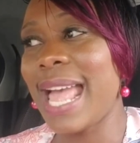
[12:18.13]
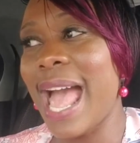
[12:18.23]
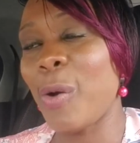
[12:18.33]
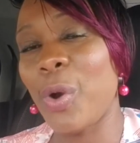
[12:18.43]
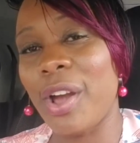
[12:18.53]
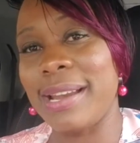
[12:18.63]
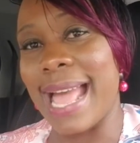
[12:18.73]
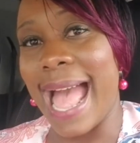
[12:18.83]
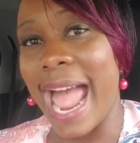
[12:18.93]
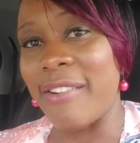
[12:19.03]
I work on a
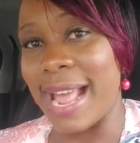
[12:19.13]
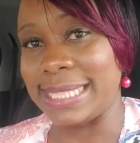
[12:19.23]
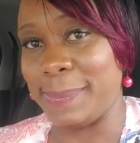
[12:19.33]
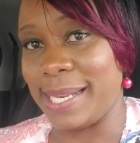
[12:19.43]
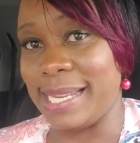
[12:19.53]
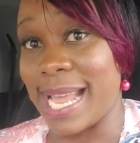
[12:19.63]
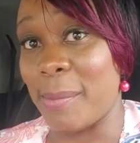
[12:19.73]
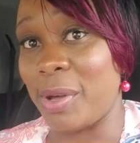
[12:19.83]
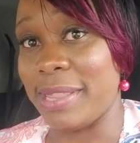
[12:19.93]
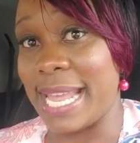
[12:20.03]
high-rise building.
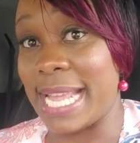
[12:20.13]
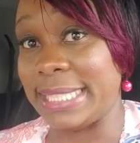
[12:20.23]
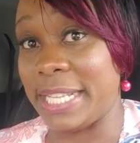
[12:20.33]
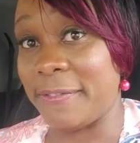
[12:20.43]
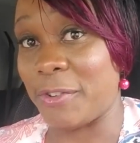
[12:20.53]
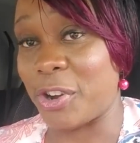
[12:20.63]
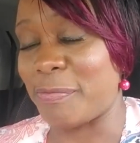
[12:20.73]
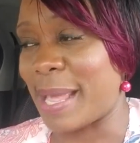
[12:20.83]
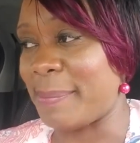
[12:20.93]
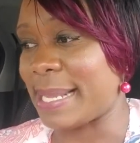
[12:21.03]
I'm on the 18th floor
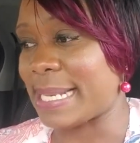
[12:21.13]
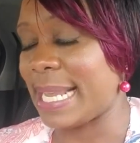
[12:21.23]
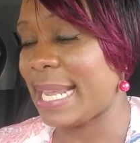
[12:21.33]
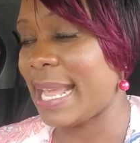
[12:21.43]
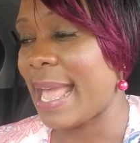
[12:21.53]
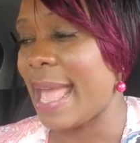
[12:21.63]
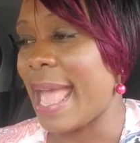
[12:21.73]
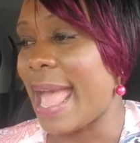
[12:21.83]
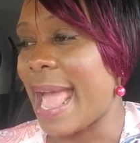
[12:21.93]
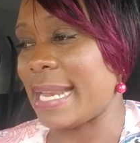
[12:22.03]
of my building,
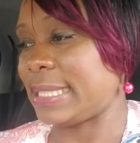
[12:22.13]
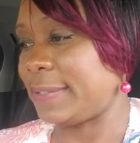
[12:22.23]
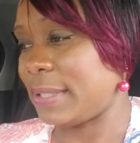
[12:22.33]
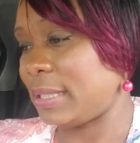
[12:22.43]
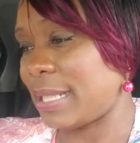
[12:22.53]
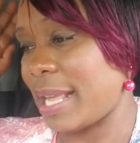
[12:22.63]
and it's it's.